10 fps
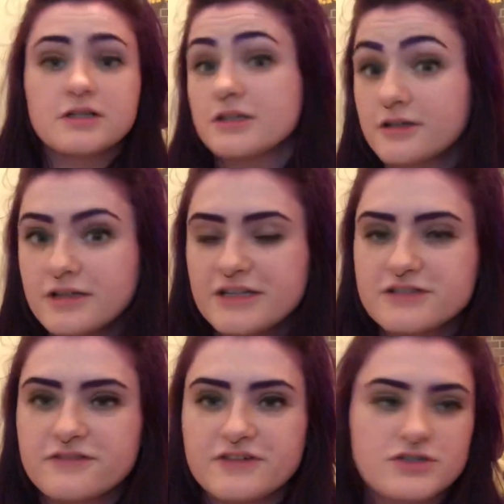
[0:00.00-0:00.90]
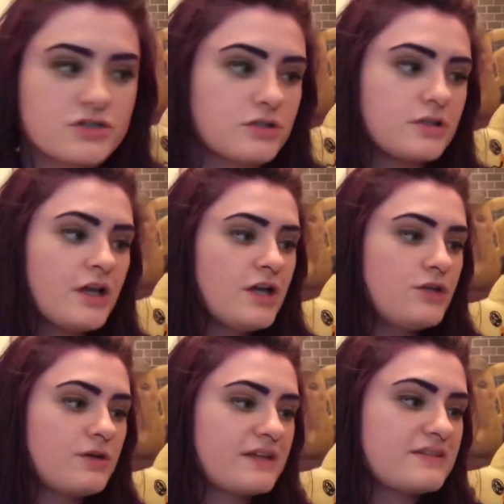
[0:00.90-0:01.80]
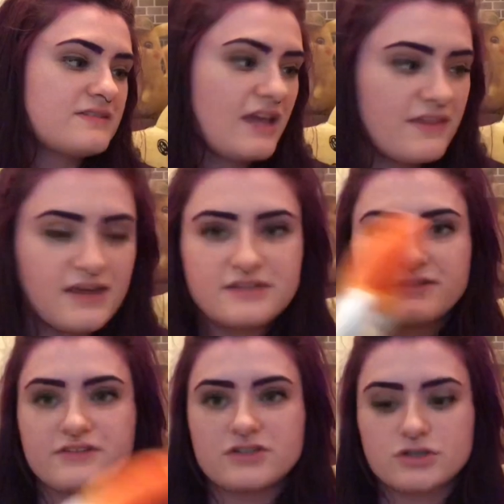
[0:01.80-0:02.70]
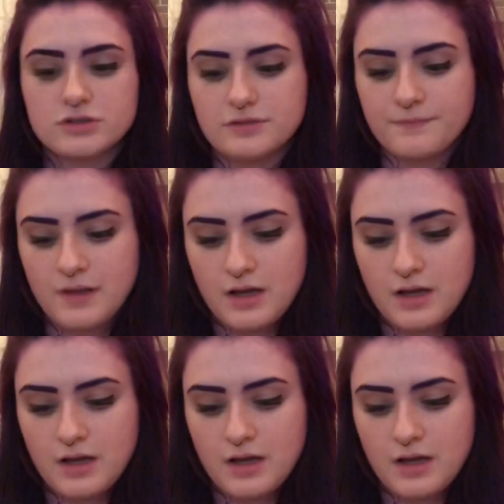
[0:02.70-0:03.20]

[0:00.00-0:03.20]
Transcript: Clearly it's official. You get to say that it's official.